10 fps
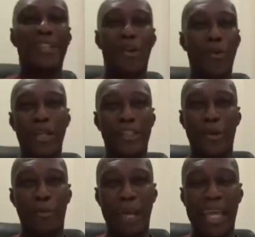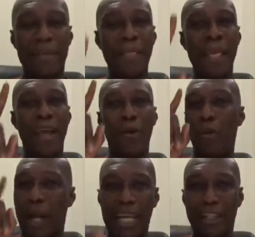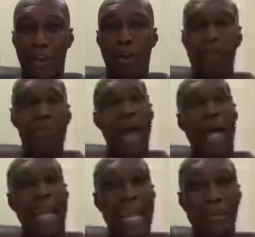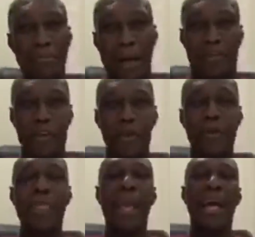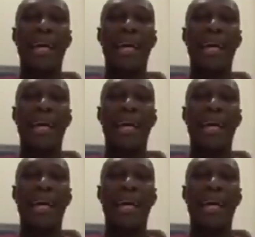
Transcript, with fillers: is going to be what he talked about in Matthew,